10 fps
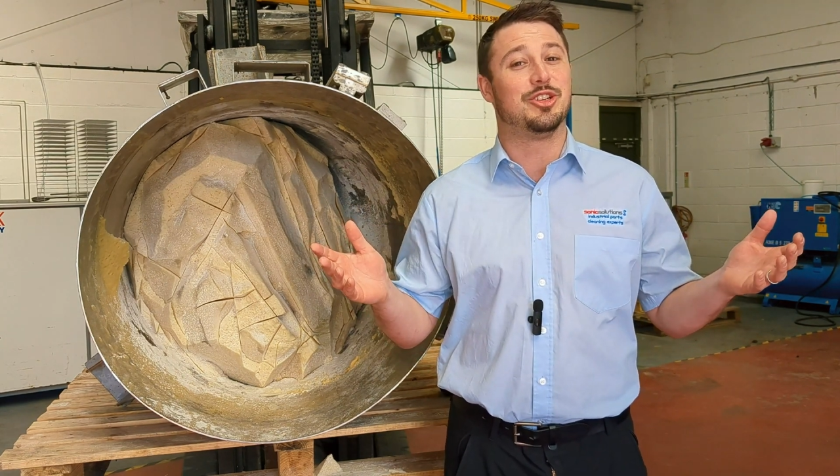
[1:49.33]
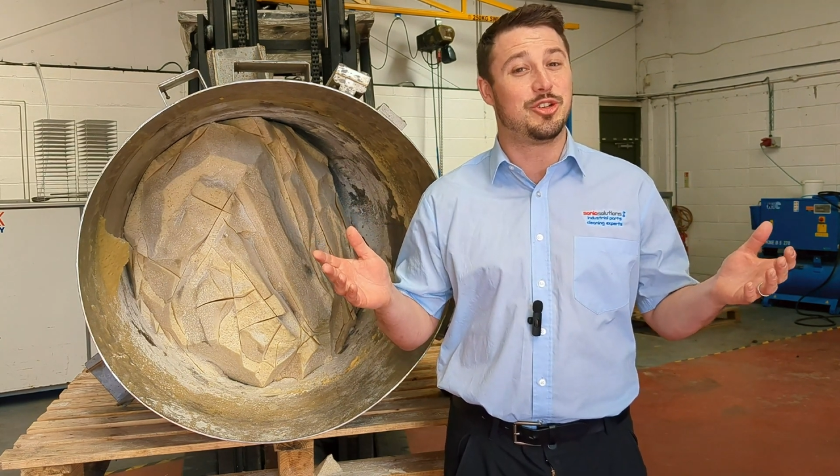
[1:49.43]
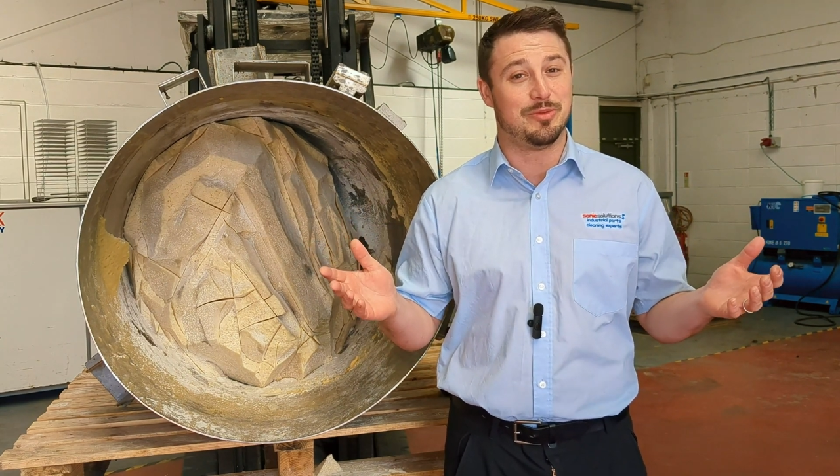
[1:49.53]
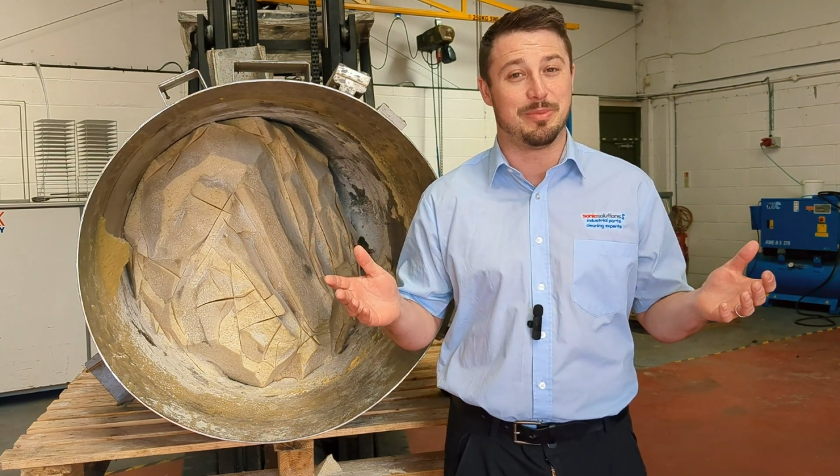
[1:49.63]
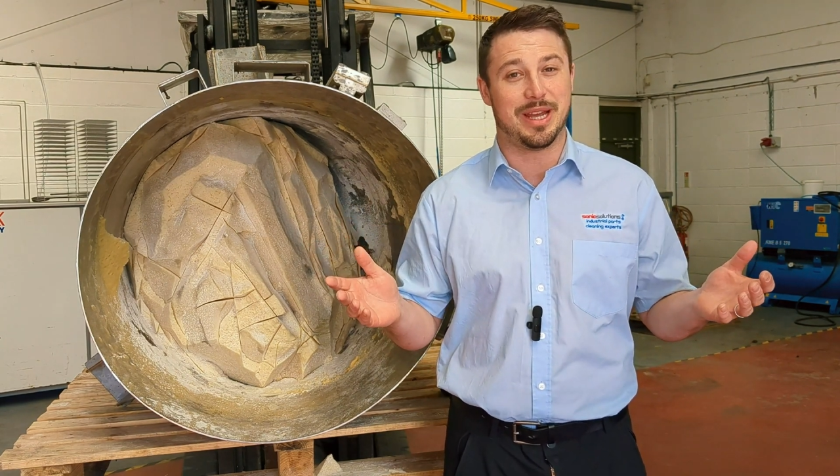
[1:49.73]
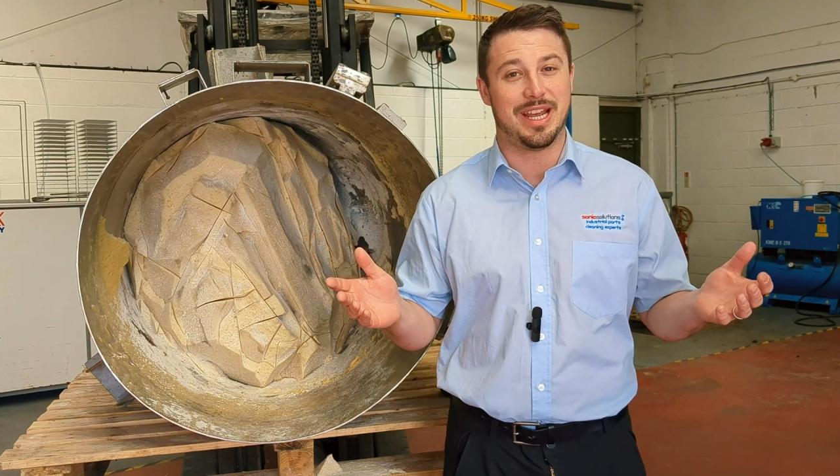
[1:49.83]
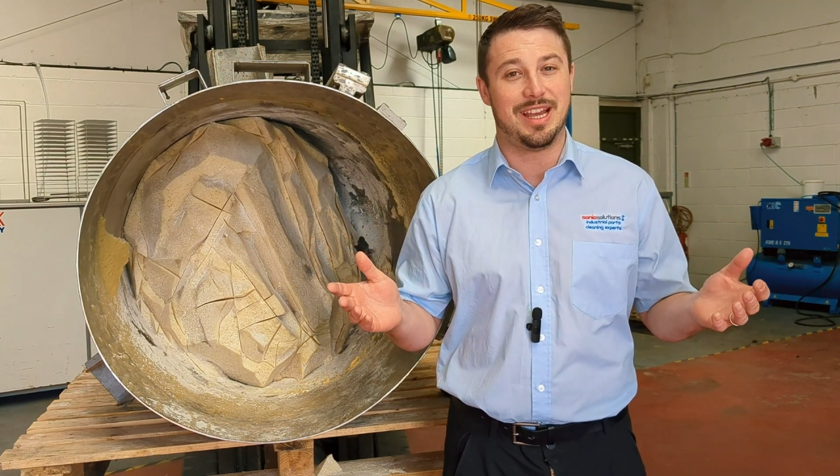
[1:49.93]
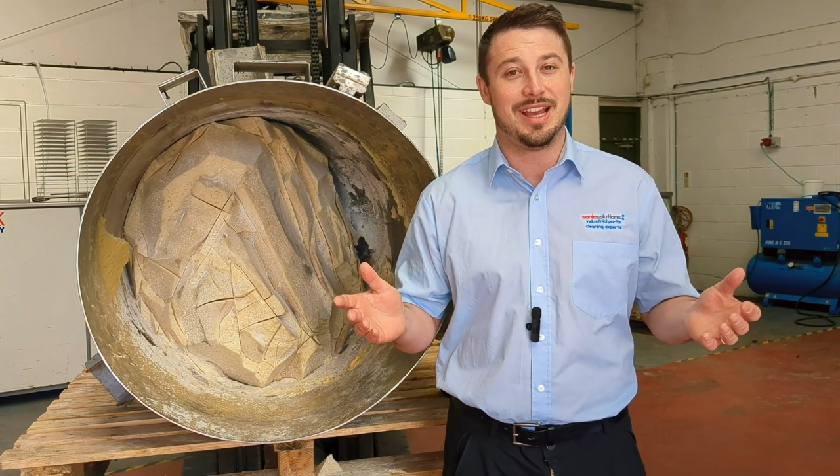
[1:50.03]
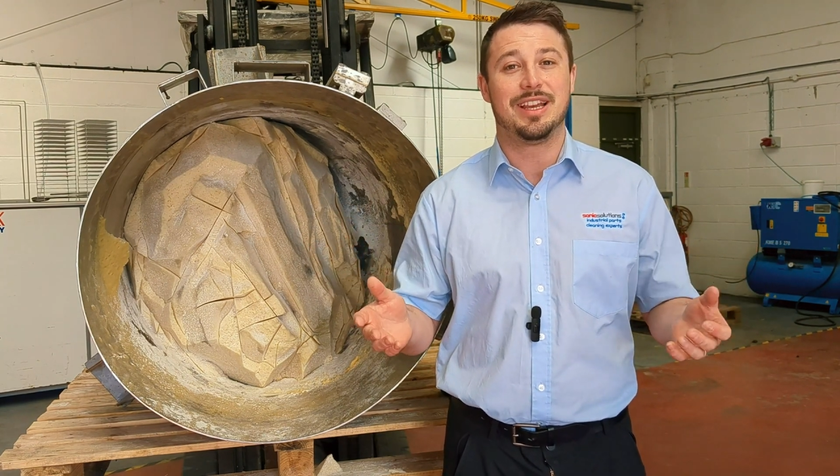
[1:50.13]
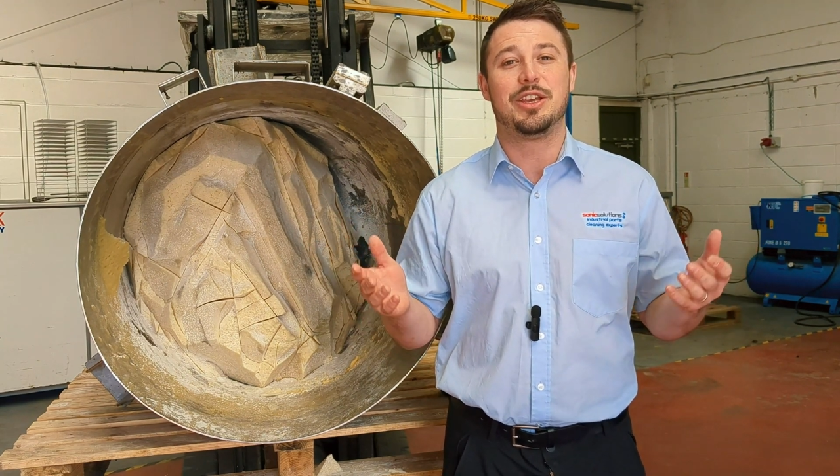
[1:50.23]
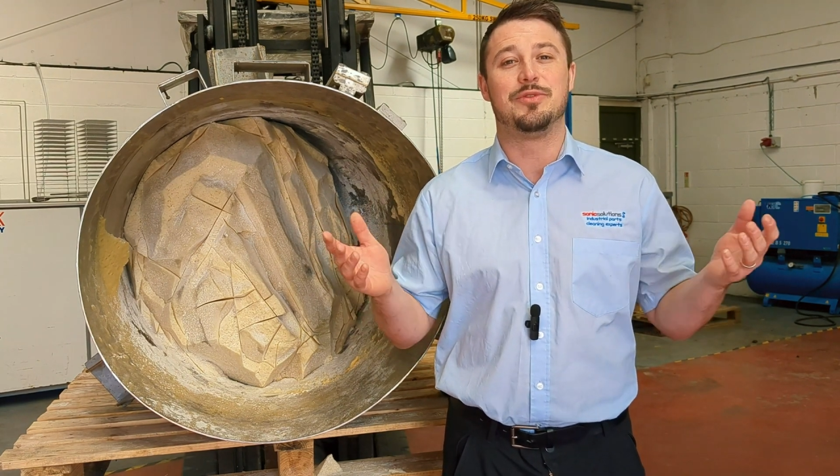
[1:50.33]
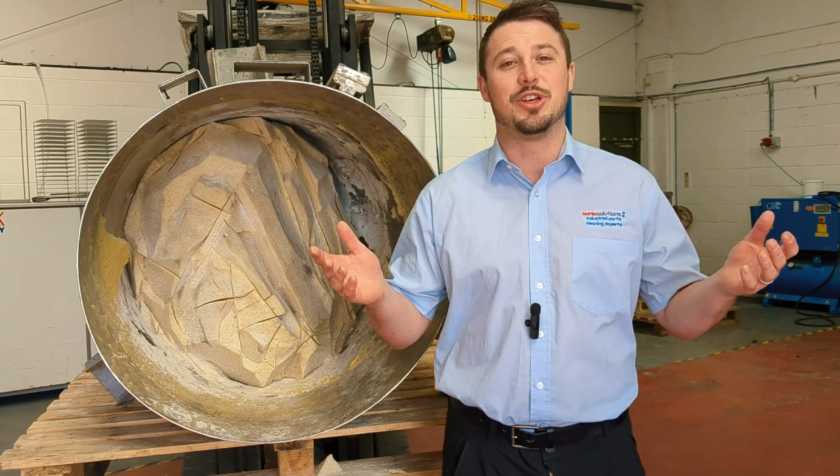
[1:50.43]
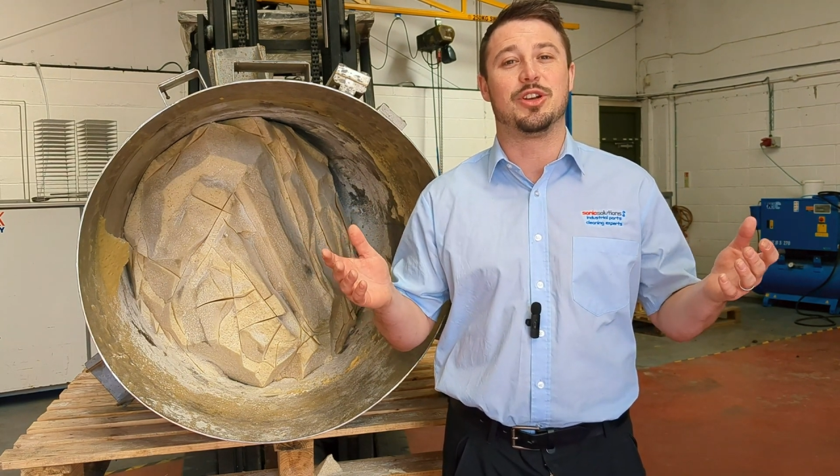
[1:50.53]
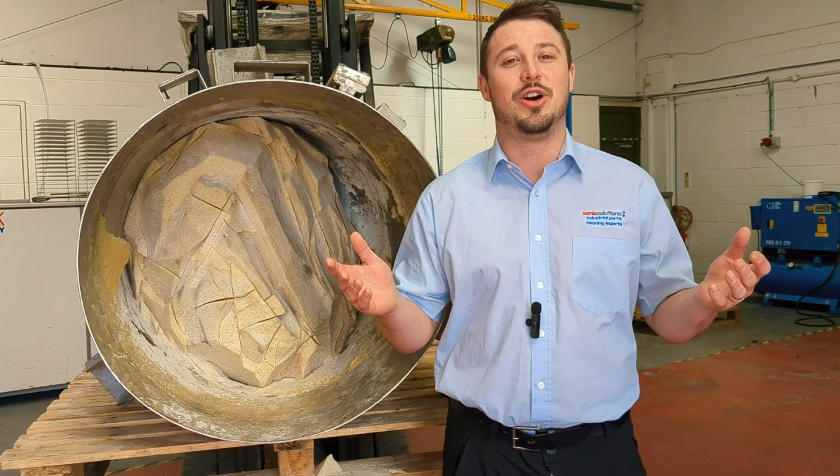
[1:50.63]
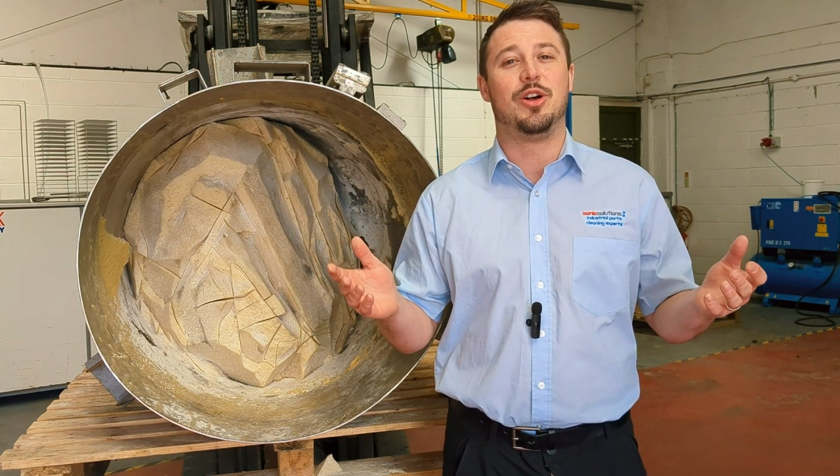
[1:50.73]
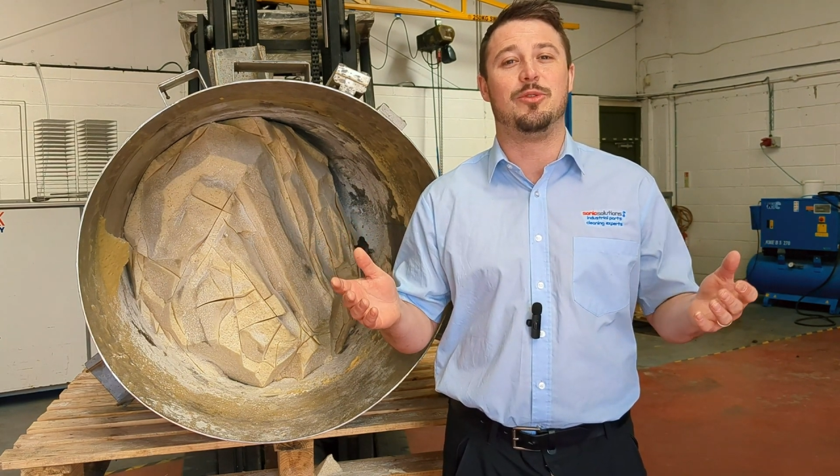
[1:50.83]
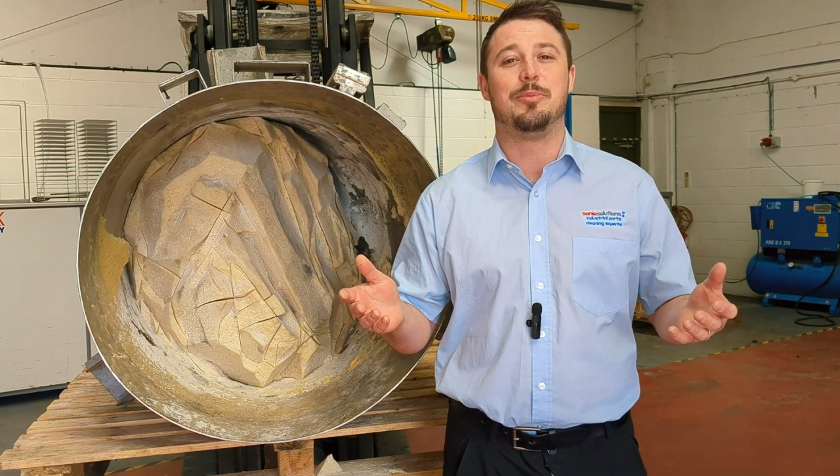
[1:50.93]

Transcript: it shouldn't be, give us a call.